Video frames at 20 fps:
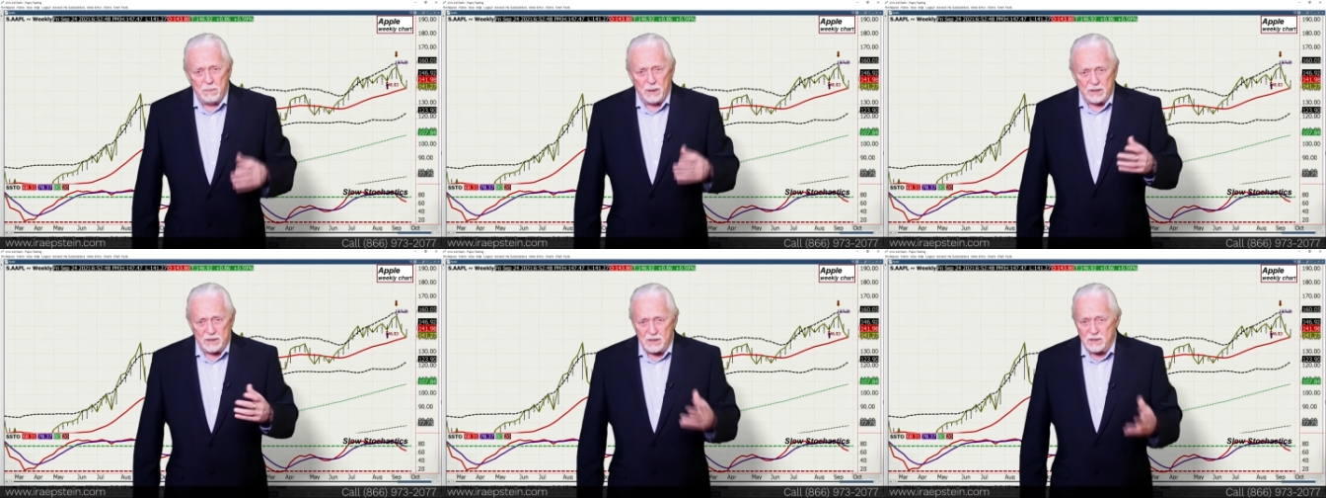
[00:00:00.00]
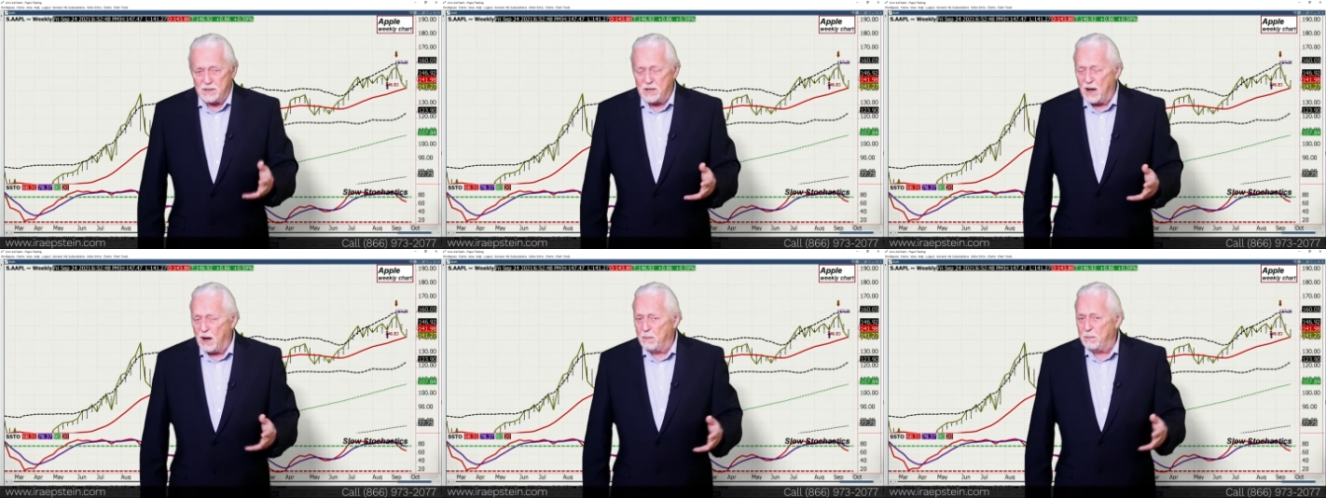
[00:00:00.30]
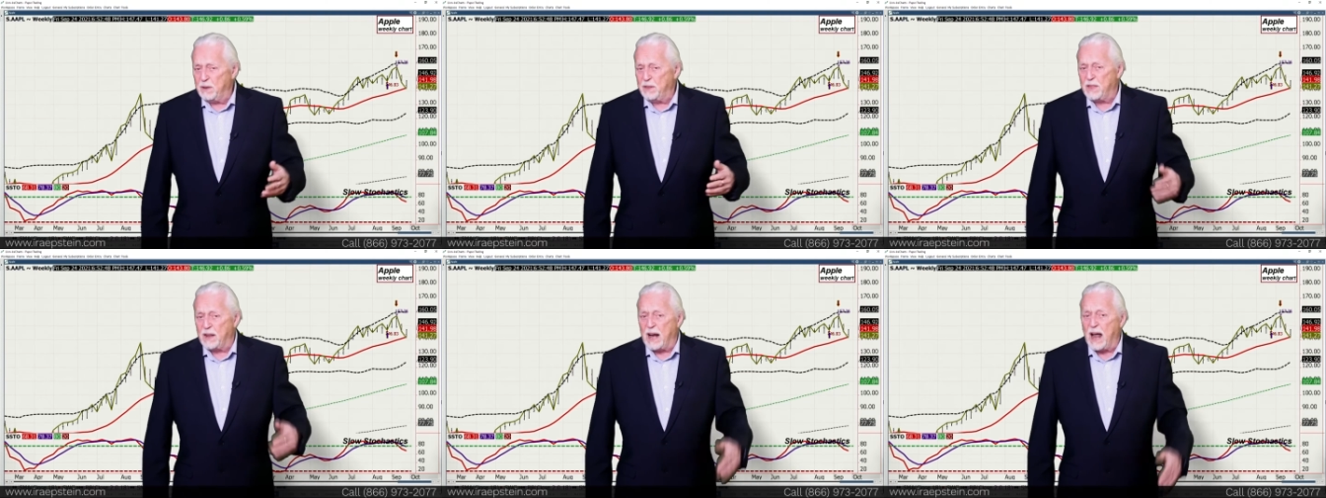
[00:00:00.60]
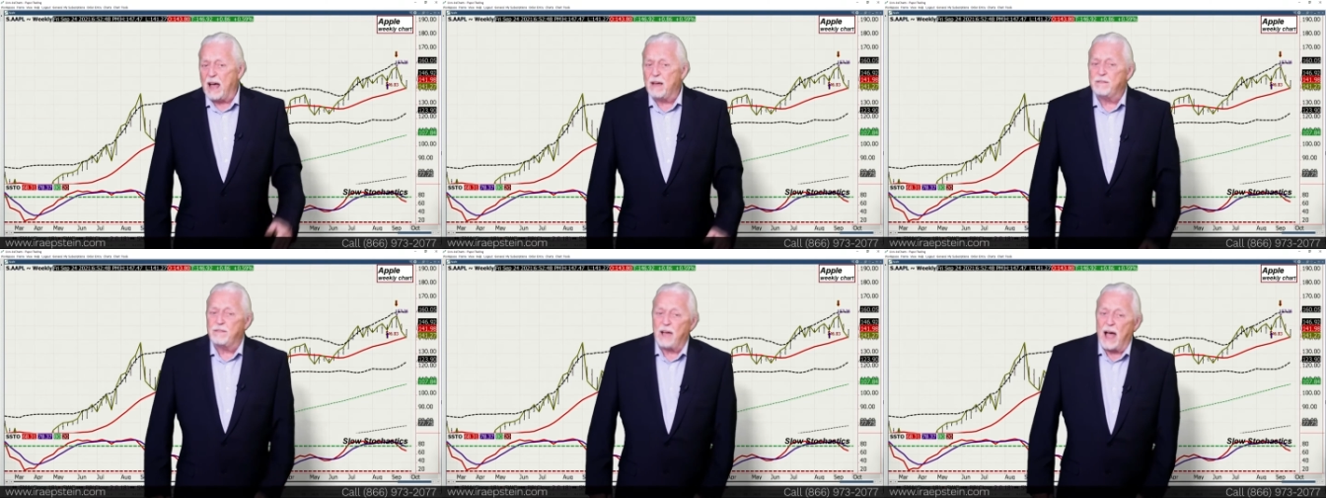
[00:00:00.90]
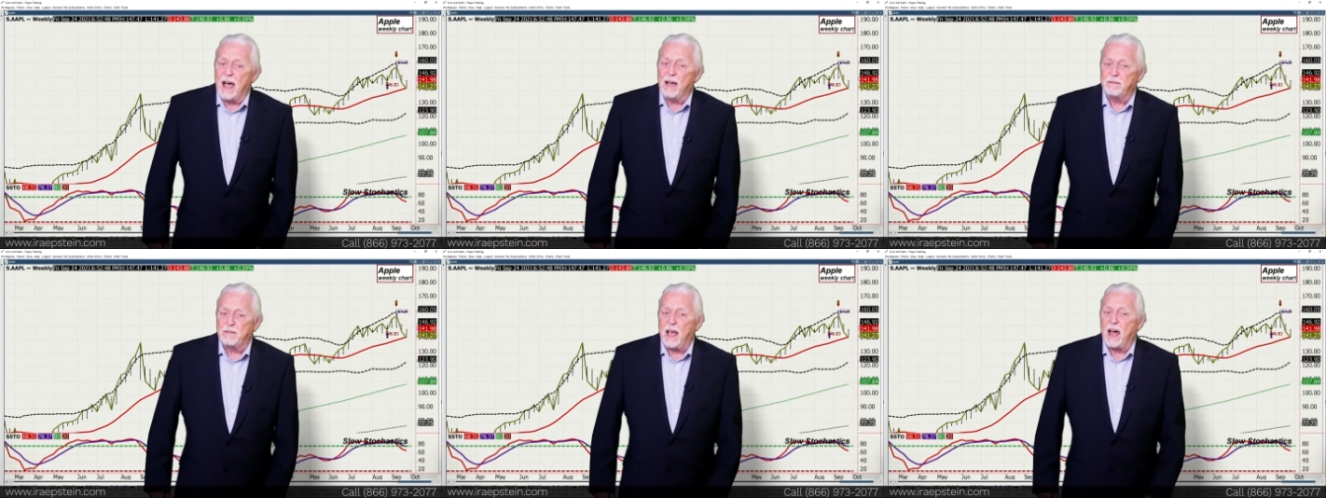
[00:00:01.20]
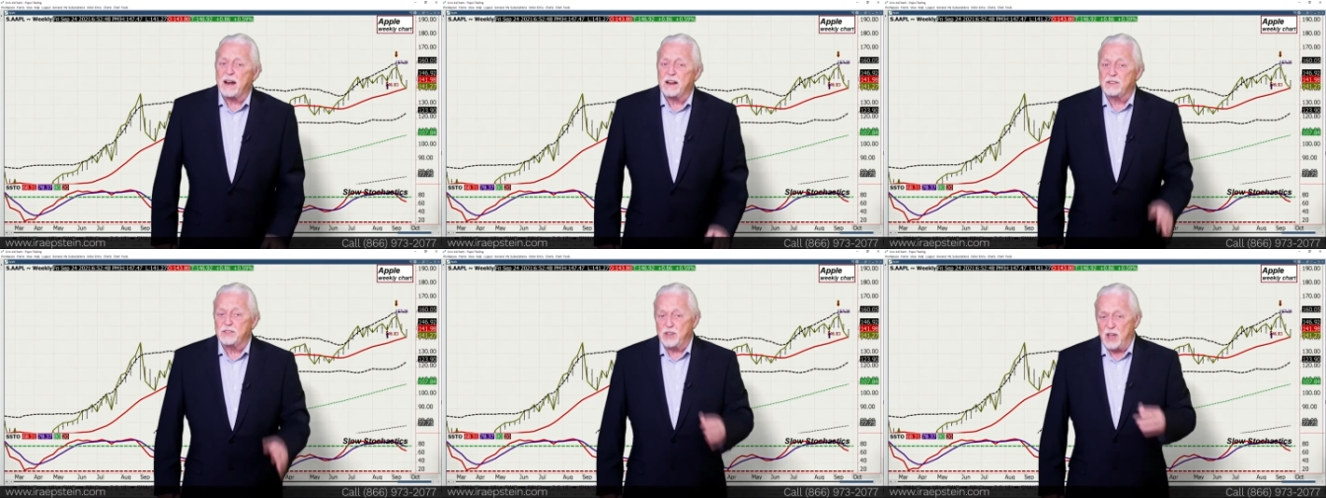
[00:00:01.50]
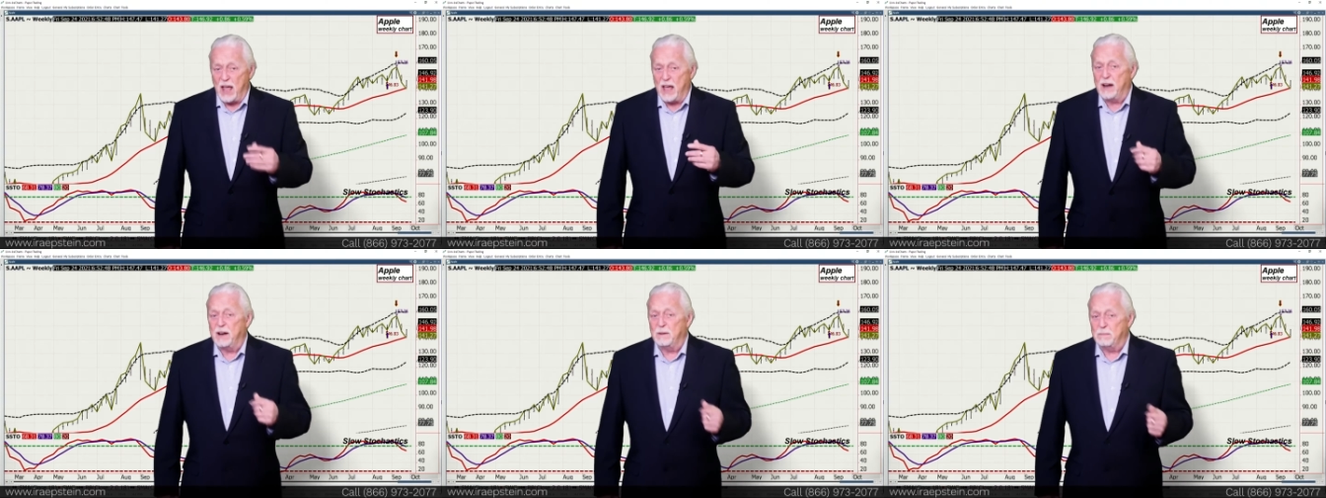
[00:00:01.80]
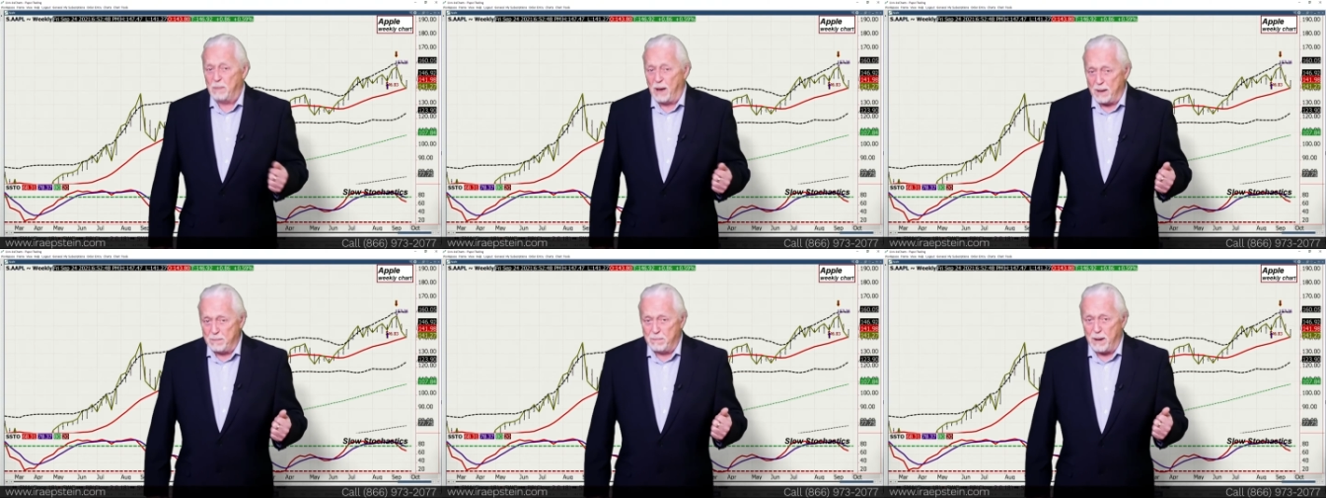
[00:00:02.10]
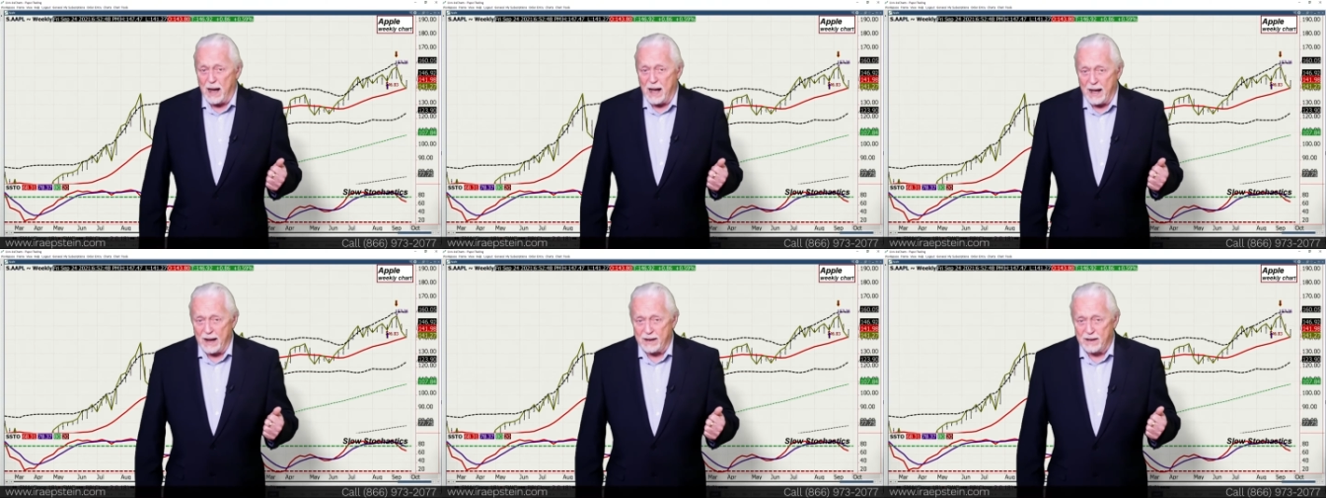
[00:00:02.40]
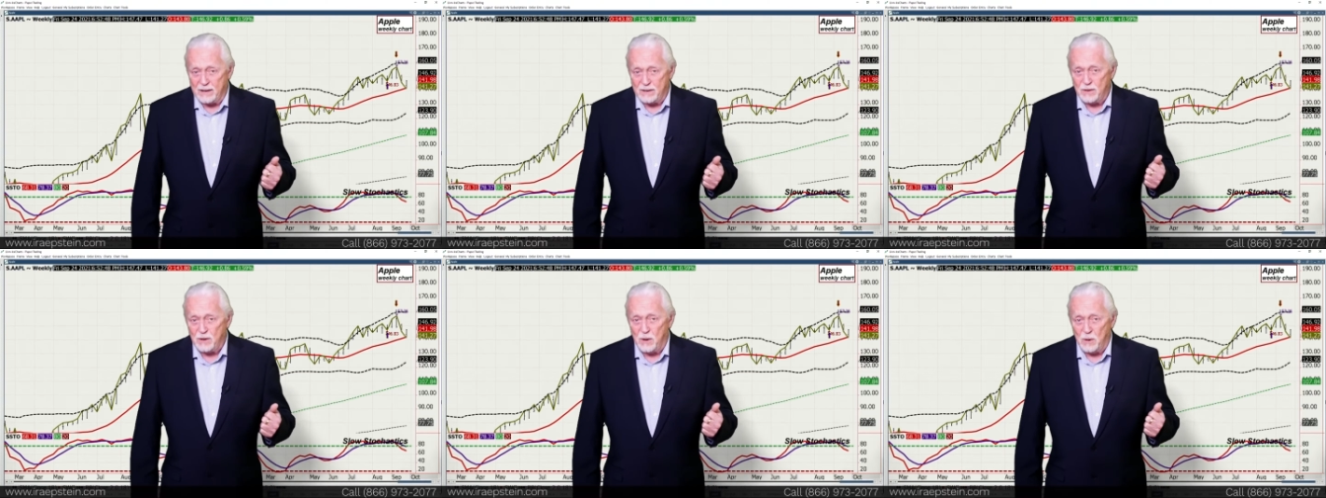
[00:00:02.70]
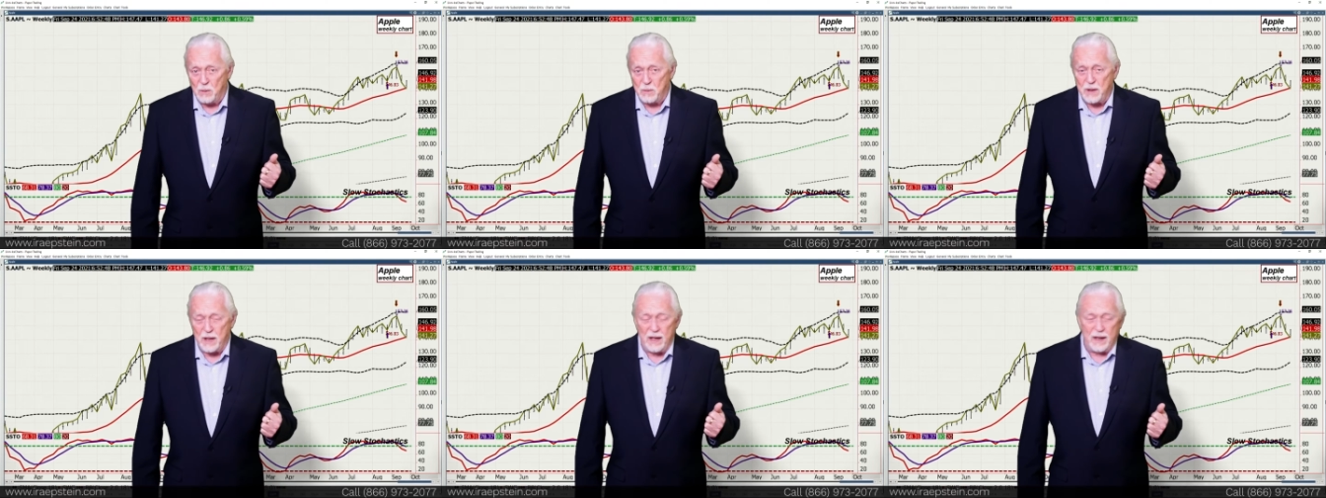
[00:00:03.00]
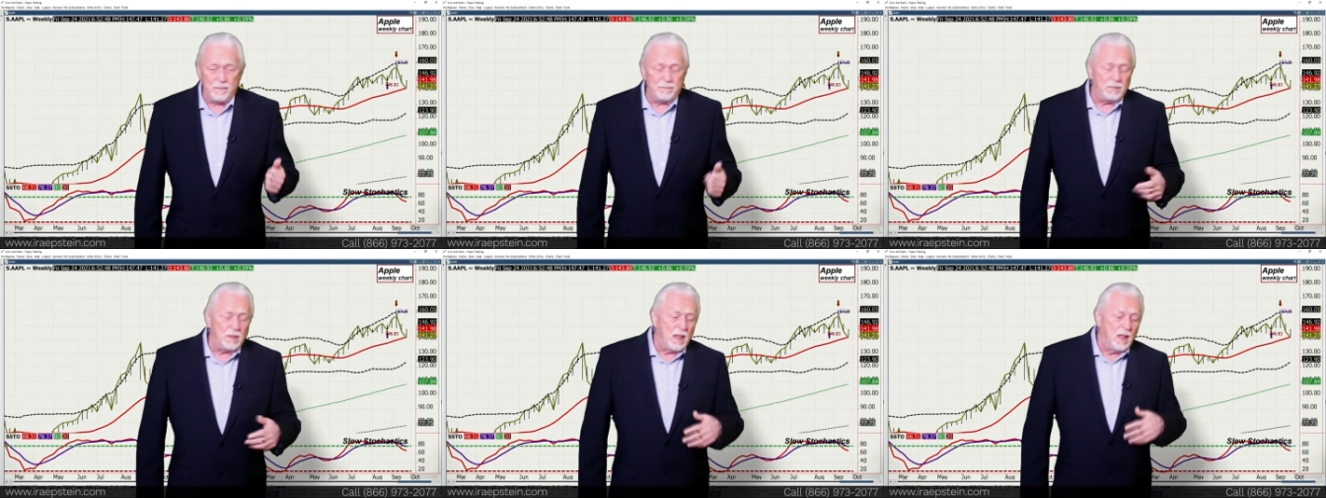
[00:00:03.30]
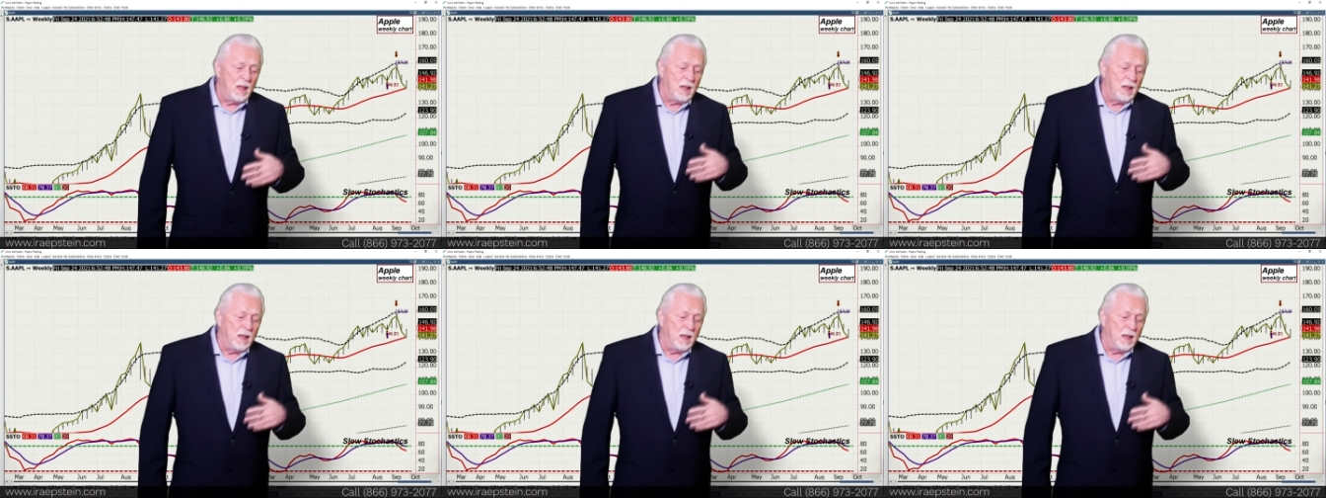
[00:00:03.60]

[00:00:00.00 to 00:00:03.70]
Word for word: But to tell me that I've, I've got a 10 in my pocket, okay?